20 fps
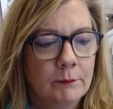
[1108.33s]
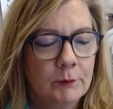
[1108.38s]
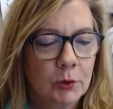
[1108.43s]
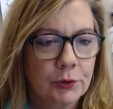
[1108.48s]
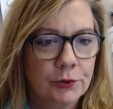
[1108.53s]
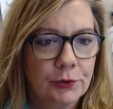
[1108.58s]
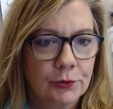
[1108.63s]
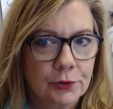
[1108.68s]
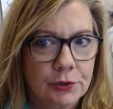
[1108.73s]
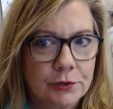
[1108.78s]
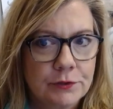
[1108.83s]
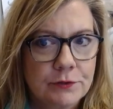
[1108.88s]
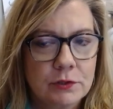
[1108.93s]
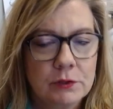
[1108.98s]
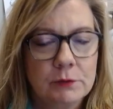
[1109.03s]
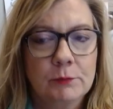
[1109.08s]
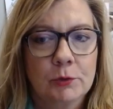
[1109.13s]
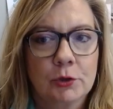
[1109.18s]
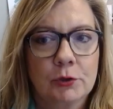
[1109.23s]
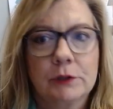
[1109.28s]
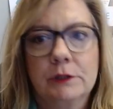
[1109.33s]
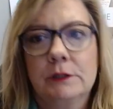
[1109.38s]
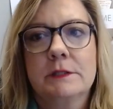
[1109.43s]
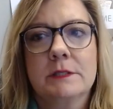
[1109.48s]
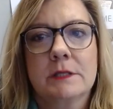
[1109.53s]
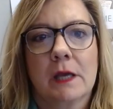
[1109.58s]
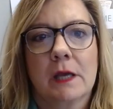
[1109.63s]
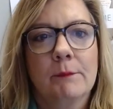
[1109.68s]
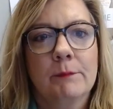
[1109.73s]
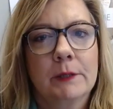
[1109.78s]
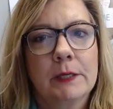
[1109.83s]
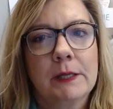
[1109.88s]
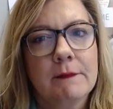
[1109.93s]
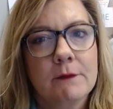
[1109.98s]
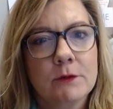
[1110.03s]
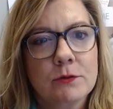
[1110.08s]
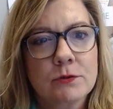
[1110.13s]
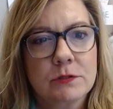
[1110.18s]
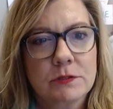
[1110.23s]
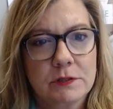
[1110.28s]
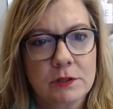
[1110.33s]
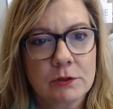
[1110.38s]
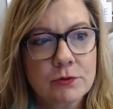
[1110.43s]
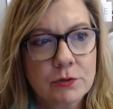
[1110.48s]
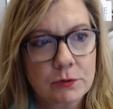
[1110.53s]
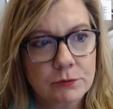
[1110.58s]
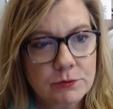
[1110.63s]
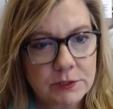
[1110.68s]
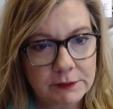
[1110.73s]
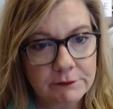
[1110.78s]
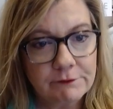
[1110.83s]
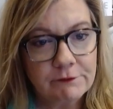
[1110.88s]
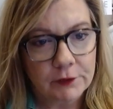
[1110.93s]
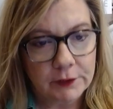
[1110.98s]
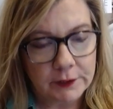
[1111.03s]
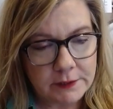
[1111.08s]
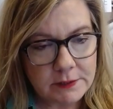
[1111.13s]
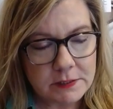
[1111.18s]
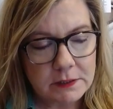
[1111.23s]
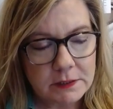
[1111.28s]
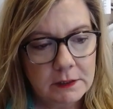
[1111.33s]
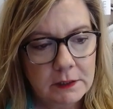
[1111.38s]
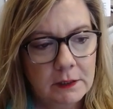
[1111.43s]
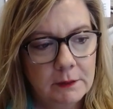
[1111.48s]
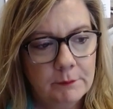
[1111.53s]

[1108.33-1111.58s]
or you're a consumer goods company, there's a different.